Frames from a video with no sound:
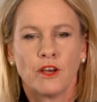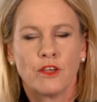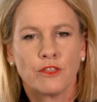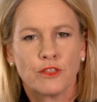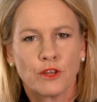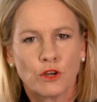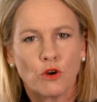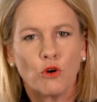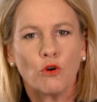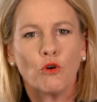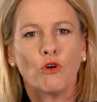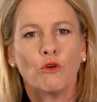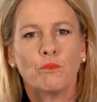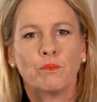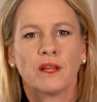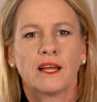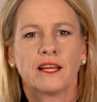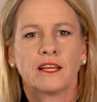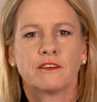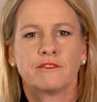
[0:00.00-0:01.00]
The core
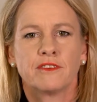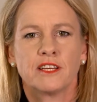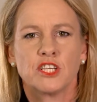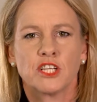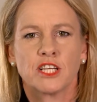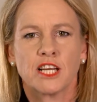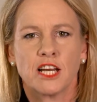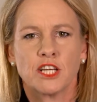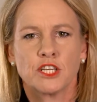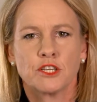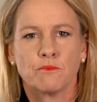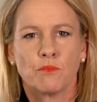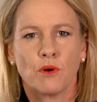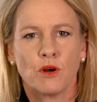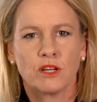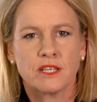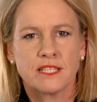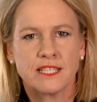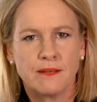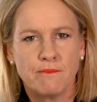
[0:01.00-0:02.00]
plank of education
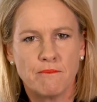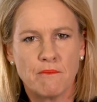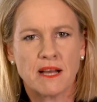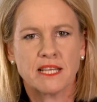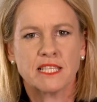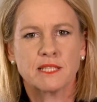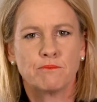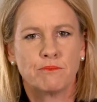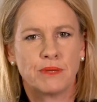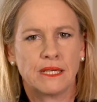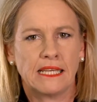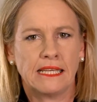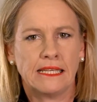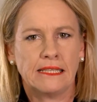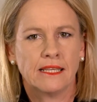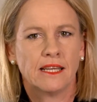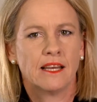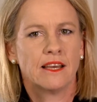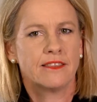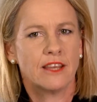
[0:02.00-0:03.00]
policy must be
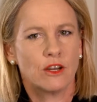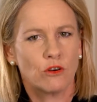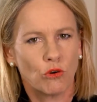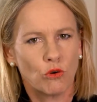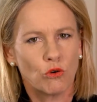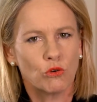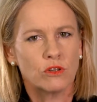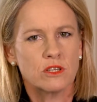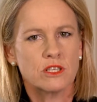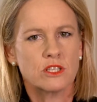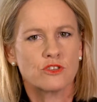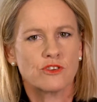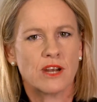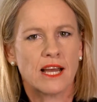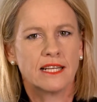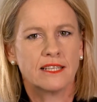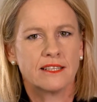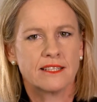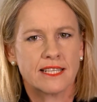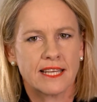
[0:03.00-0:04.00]
that all
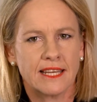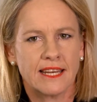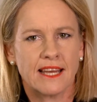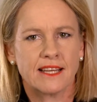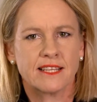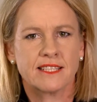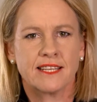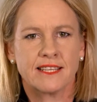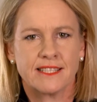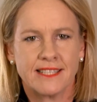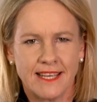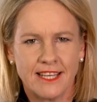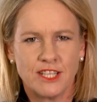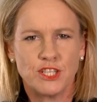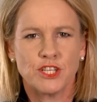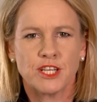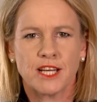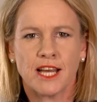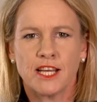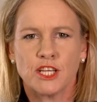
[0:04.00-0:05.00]
Australians can access
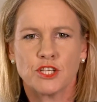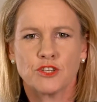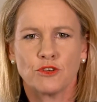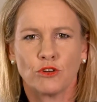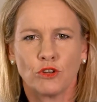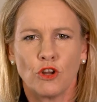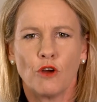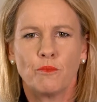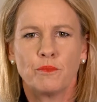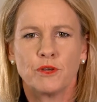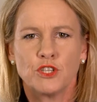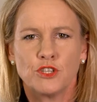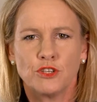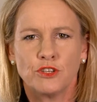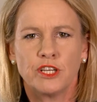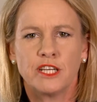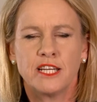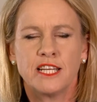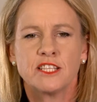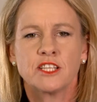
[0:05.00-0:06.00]
educational
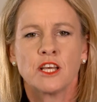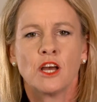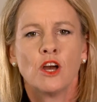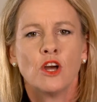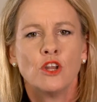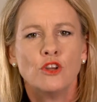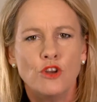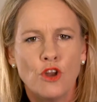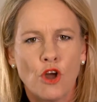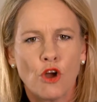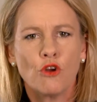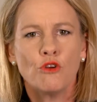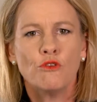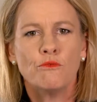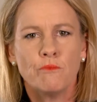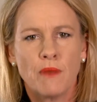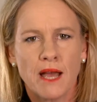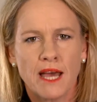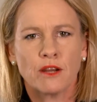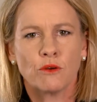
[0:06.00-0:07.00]
opportunities no
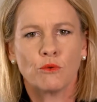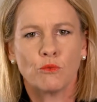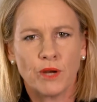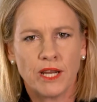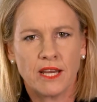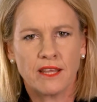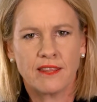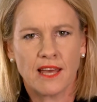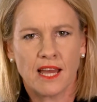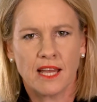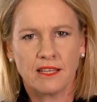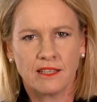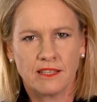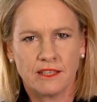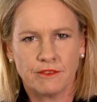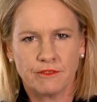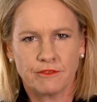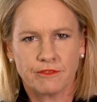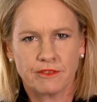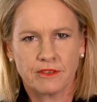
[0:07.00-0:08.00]
matter where they
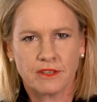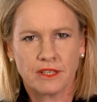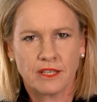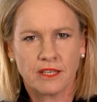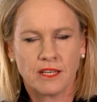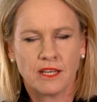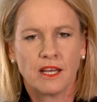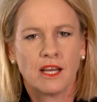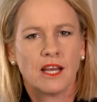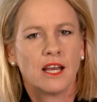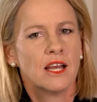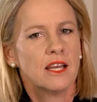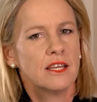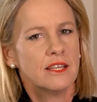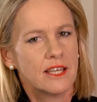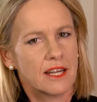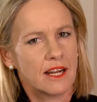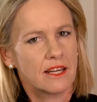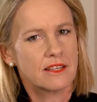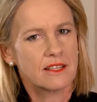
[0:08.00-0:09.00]
live.
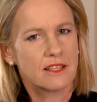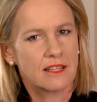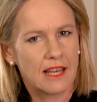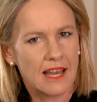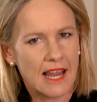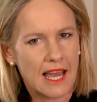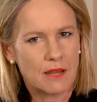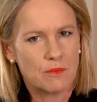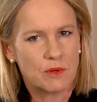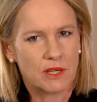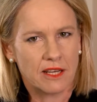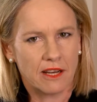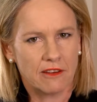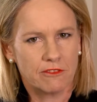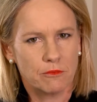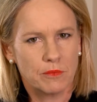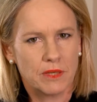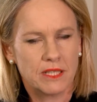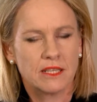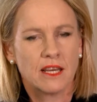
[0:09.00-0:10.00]
Yet under the Labor
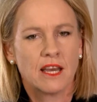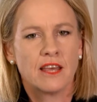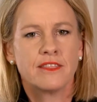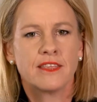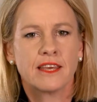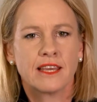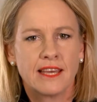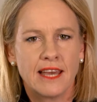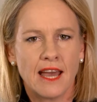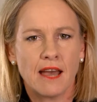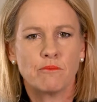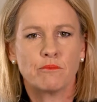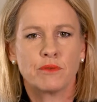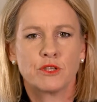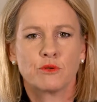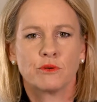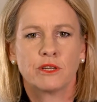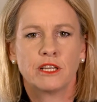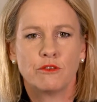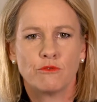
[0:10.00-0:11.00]
government, the gap
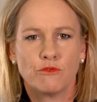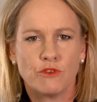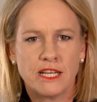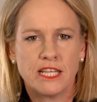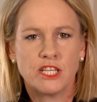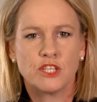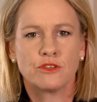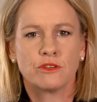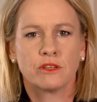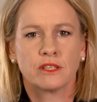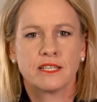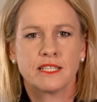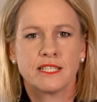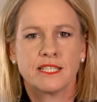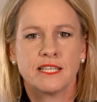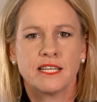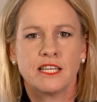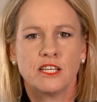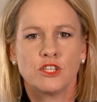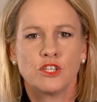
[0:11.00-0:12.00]
between regional and
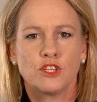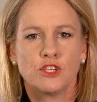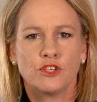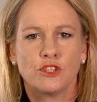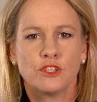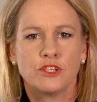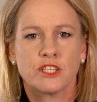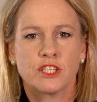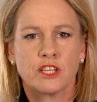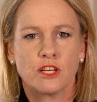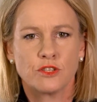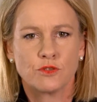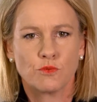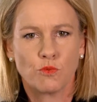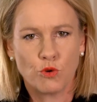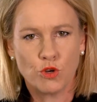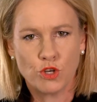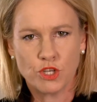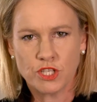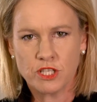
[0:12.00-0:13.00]
city students has
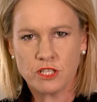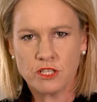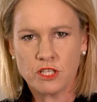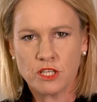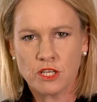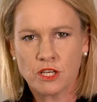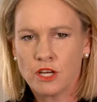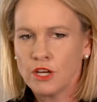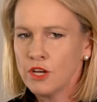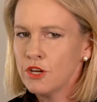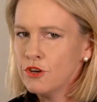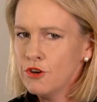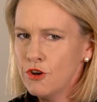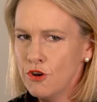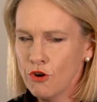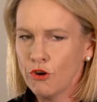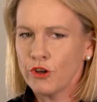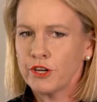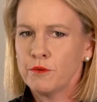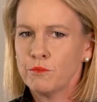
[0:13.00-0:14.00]
worsened,
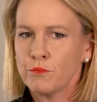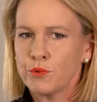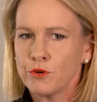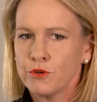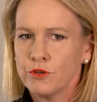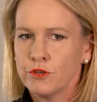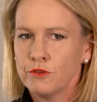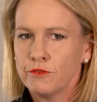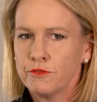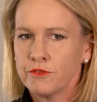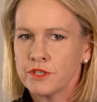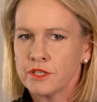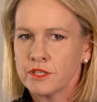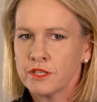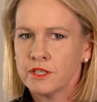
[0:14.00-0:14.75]
not improved.